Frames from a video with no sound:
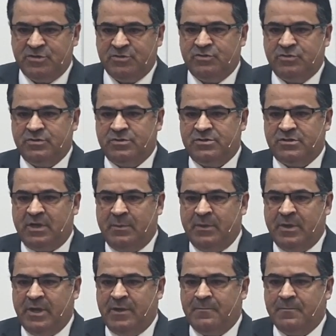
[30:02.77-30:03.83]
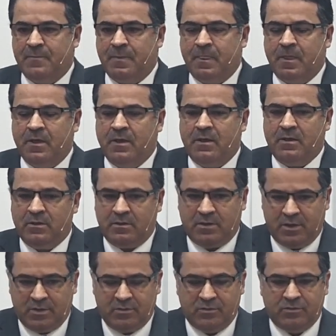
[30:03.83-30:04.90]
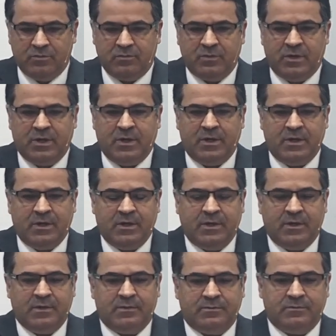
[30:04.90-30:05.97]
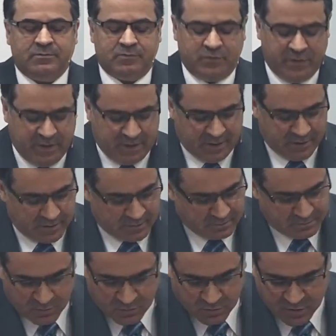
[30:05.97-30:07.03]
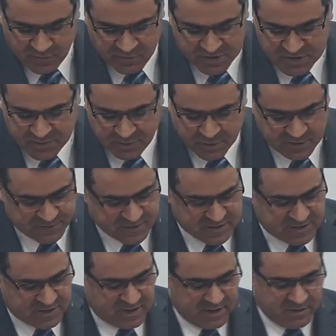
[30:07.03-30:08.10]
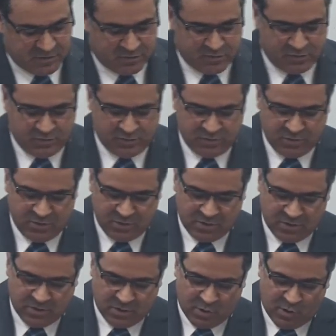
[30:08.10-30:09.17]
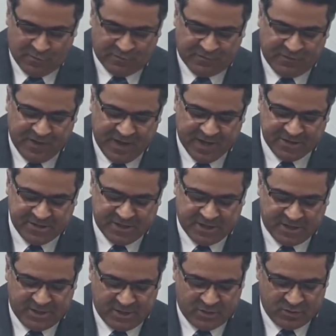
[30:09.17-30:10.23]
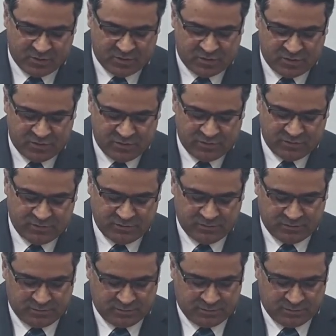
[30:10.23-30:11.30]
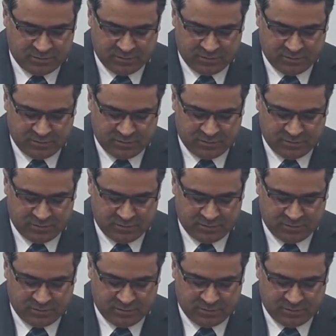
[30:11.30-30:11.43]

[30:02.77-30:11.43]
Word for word: has done for us through the life of Jesus. Amen. So what you can do is this: offer to the Lord.